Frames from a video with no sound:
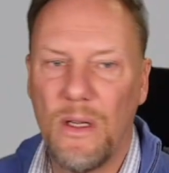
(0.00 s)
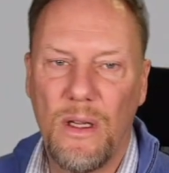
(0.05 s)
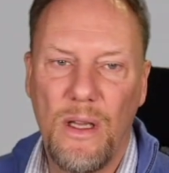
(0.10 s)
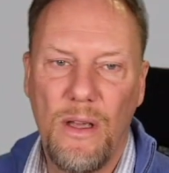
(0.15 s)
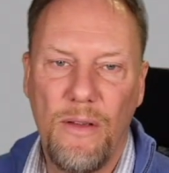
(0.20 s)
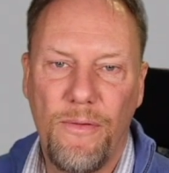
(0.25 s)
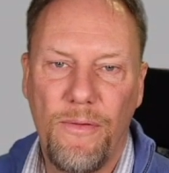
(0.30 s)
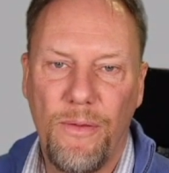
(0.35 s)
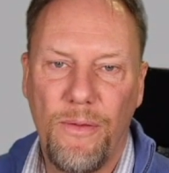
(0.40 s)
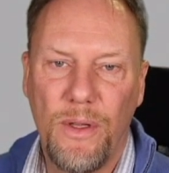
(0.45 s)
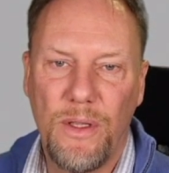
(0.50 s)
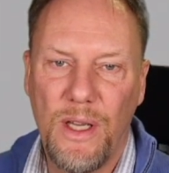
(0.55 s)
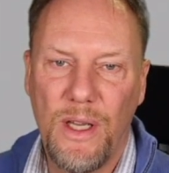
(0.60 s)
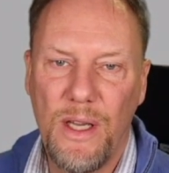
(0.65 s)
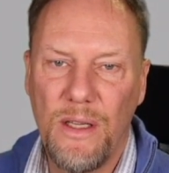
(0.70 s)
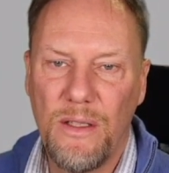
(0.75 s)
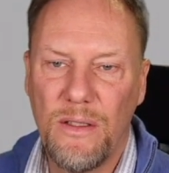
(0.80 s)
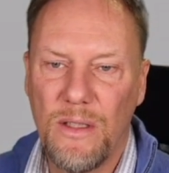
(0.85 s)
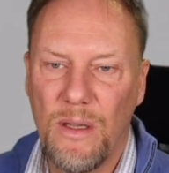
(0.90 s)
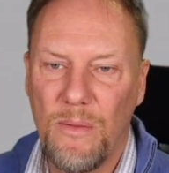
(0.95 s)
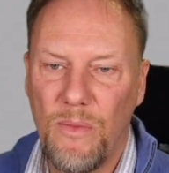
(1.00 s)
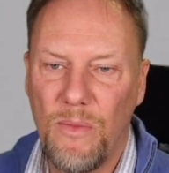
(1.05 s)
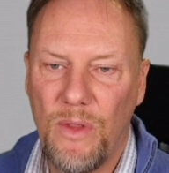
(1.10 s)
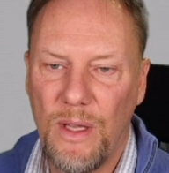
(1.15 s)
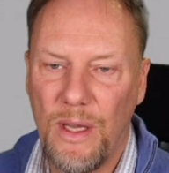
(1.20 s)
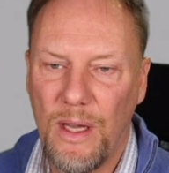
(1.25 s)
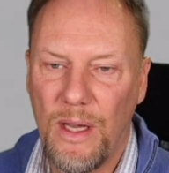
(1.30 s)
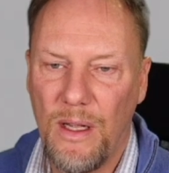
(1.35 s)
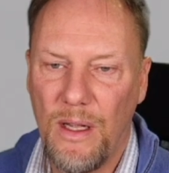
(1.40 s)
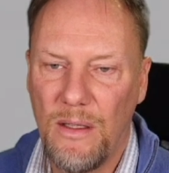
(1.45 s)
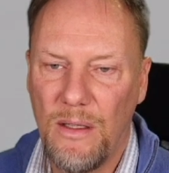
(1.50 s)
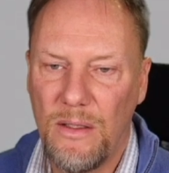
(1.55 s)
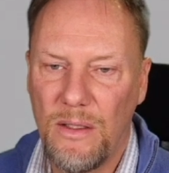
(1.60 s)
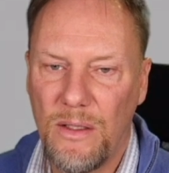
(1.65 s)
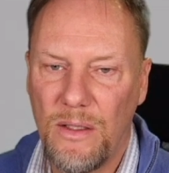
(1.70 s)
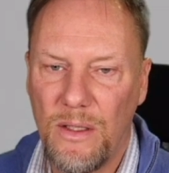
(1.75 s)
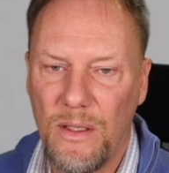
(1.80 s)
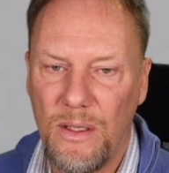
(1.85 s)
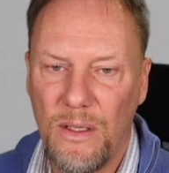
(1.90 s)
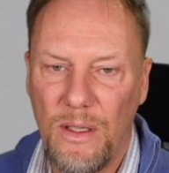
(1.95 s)
if we take something
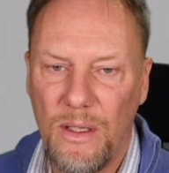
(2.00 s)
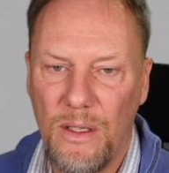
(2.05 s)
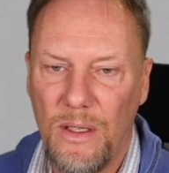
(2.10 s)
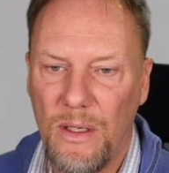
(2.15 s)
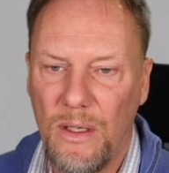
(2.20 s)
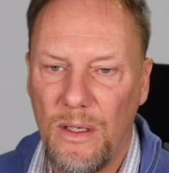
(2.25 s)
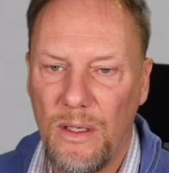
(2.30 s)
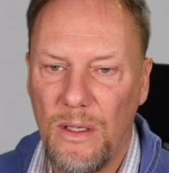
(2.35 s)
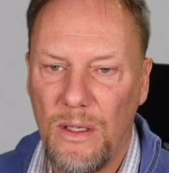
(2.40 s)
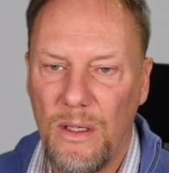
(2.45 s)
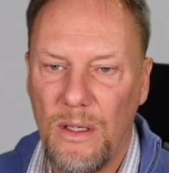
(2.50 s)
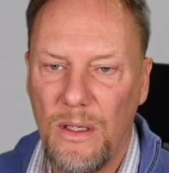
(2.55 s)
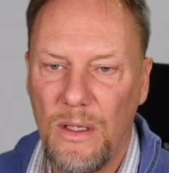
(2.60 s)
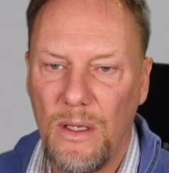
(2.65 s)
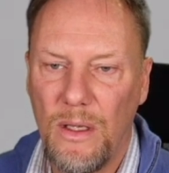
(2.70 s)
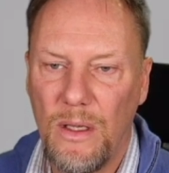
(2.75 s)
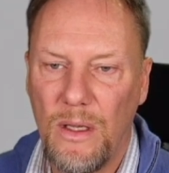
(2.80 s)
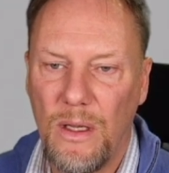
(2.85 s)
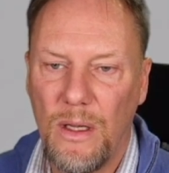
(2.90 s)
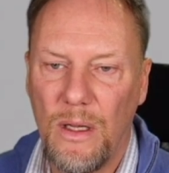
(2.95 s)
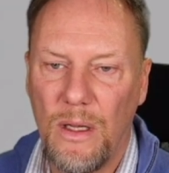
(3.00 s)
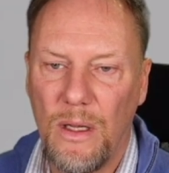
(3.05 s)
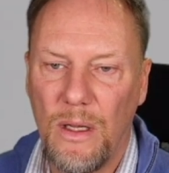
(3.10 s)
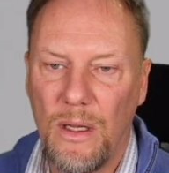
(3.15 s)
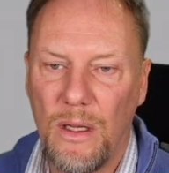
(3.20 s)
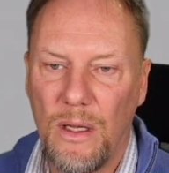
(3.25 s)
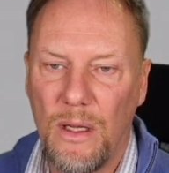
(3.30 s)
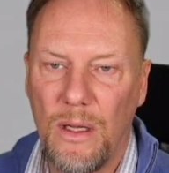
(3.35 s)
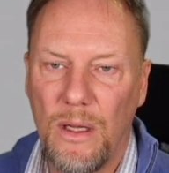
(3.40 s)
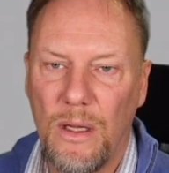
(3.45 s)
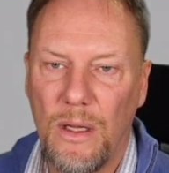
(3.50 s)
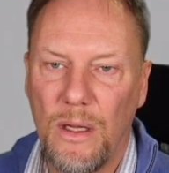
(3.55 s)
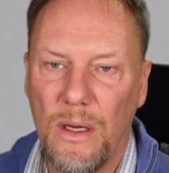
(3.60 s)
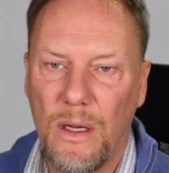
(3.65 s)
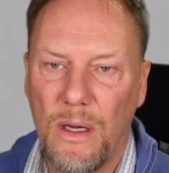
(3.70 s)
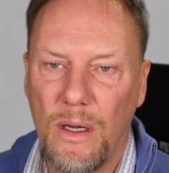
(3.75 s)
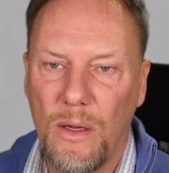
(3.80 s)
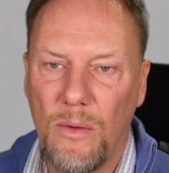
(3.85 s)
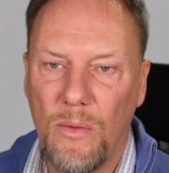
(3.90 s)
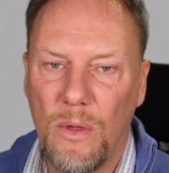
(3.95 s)
else, and
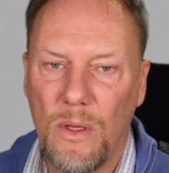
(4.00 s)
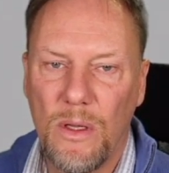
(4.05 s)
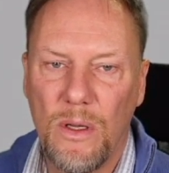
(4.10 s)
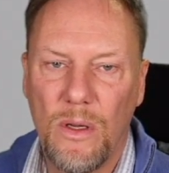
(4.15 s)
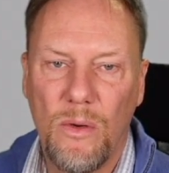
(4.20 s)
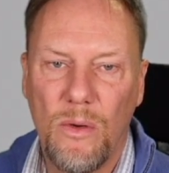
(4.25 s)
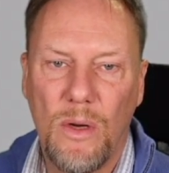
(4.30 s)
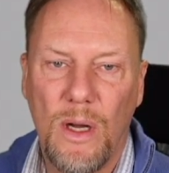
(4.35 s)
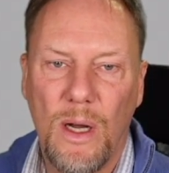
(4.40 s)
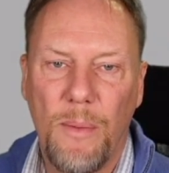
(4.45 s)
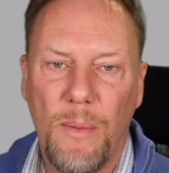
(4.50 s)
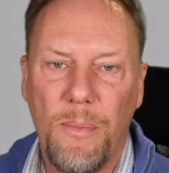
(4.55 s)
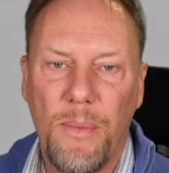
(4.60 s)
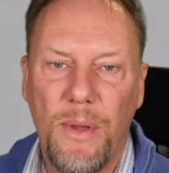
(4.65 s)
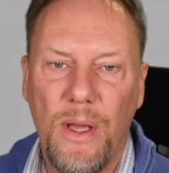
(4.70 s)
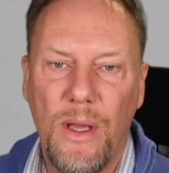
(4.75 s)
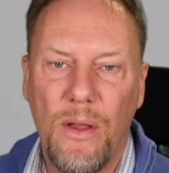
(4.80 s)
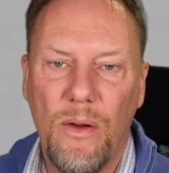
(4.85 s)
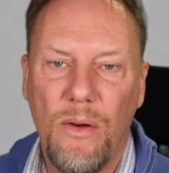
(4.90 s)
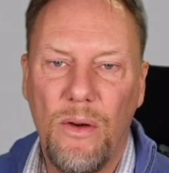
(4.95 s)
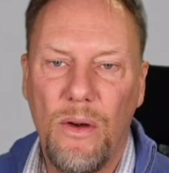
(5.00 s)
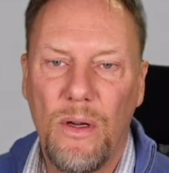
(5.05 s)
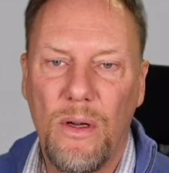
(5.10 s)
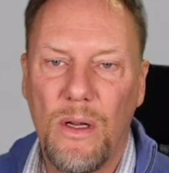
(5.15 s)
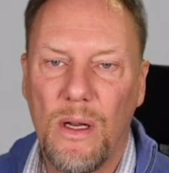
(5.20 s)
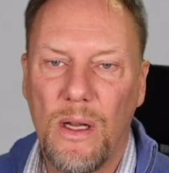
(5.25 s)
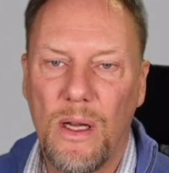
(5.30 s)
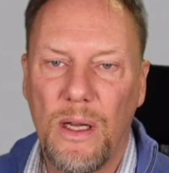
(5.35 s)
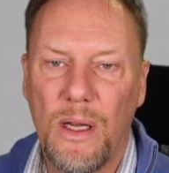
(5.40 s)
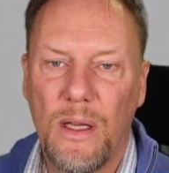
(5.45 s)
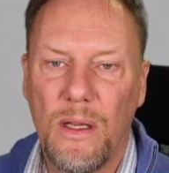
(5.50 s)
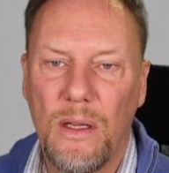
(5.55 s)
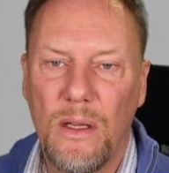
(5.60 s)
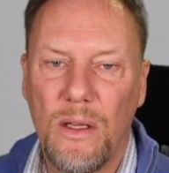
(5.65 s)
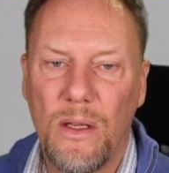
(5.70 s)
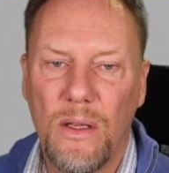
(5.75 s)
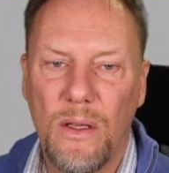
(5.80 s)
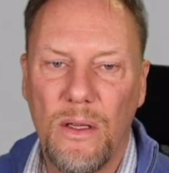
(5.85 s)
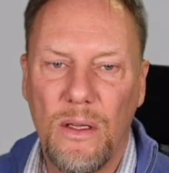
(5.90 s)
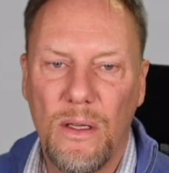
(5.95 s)
I will go up here,
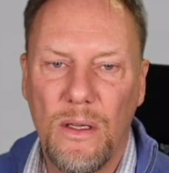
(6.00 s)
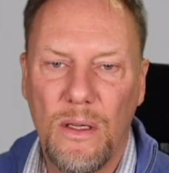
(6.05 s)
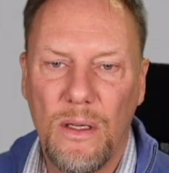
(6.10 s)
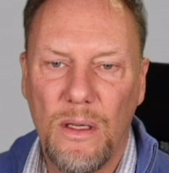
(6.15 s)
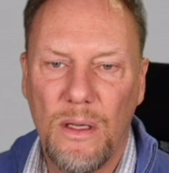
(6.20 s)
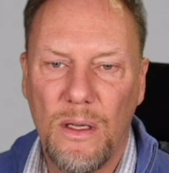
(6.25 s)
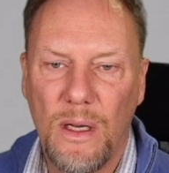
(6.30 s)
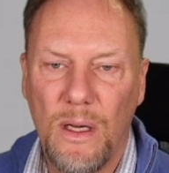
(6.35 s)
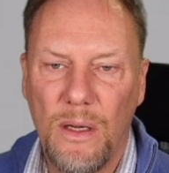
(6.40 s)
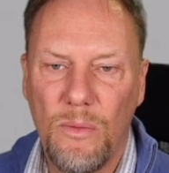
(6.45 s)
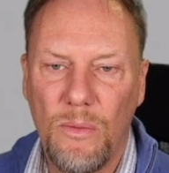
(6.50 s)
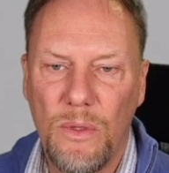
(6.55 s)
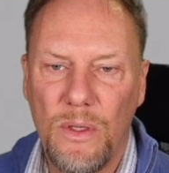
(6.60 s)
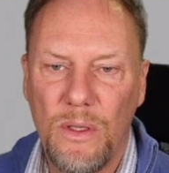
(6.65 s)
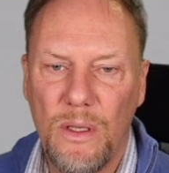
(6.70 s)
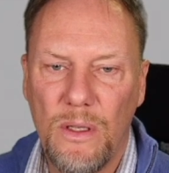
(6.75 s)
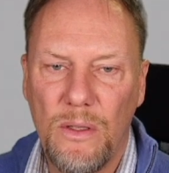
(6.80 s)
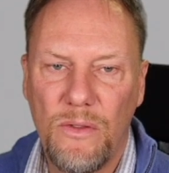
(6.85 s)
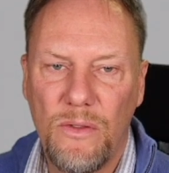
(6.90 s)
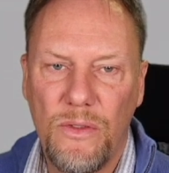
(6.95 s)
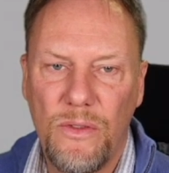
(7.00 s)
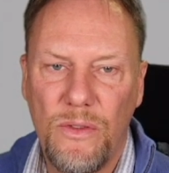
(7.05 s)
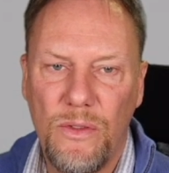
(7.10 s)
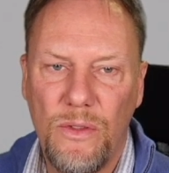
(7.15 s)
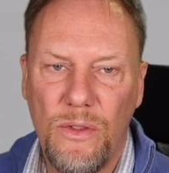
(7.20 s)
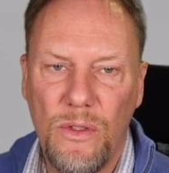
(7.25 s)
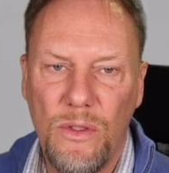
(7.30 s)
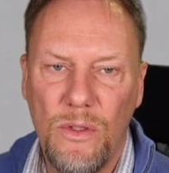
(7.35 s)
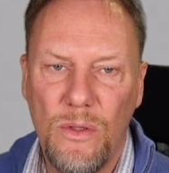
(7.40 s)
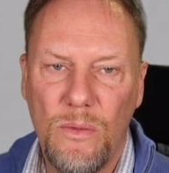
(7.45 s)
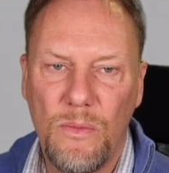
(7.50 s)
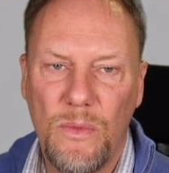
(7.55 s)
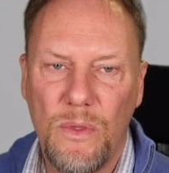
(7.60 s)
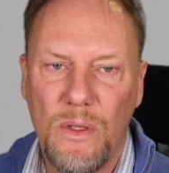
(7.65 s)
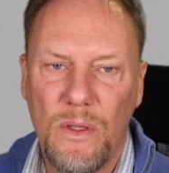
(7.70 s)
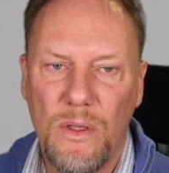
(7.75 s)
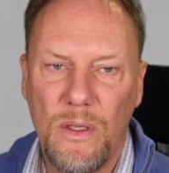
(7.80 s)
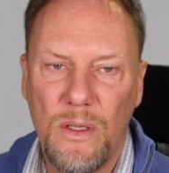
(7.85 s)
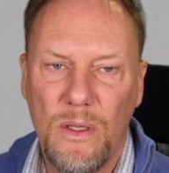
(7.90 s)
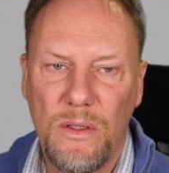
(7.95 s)
like I would
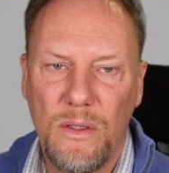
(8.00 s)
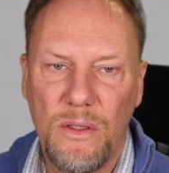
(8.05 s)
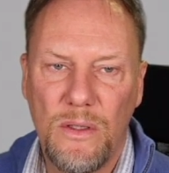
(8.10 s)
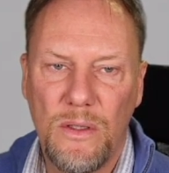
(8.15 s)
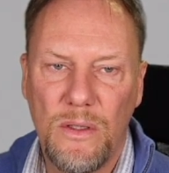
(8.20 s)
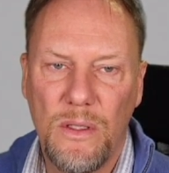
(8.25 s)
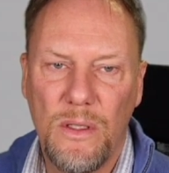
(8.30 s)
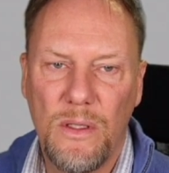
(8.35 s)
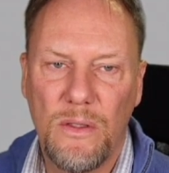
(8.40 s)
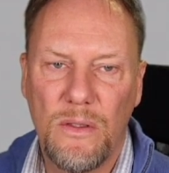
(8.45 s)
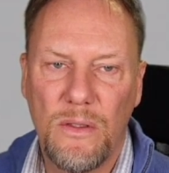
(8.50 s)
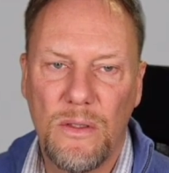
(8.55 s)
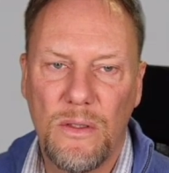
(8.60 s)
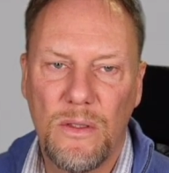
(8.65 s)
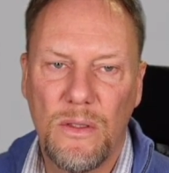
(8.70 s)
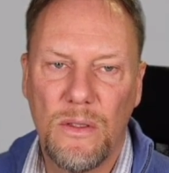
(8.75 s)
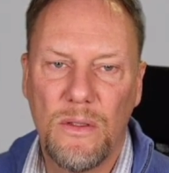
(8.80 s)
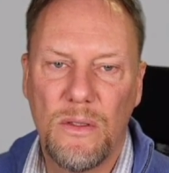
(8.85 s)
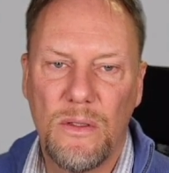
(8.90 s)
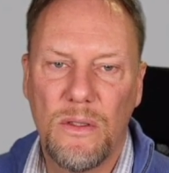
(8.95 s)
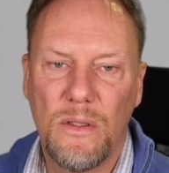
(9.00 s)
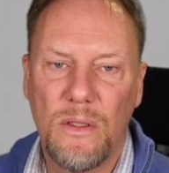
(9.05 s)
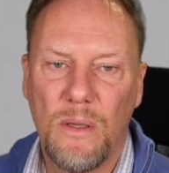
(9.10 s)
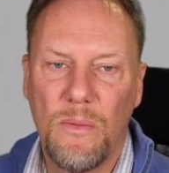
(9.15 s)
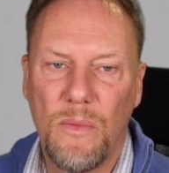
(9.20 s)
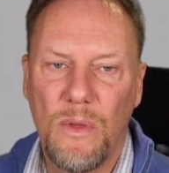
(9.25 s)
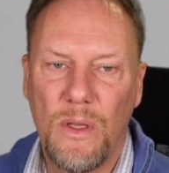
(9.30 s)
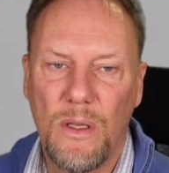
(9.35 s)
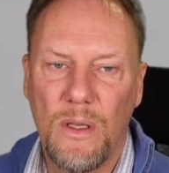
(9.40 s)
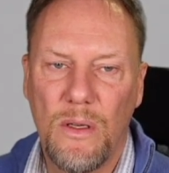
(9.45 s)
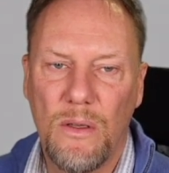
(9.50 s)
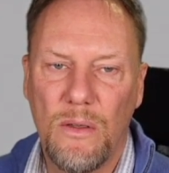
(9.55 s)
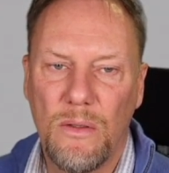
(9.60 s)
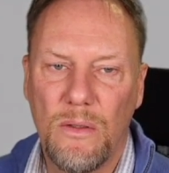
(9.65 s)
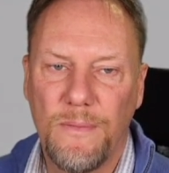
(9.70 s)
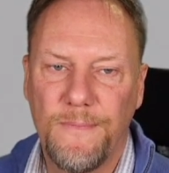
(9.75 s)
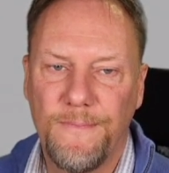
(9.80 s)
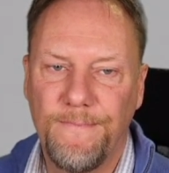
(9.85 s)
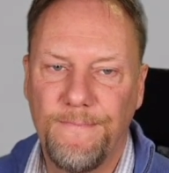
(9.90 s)
assume this is something. No.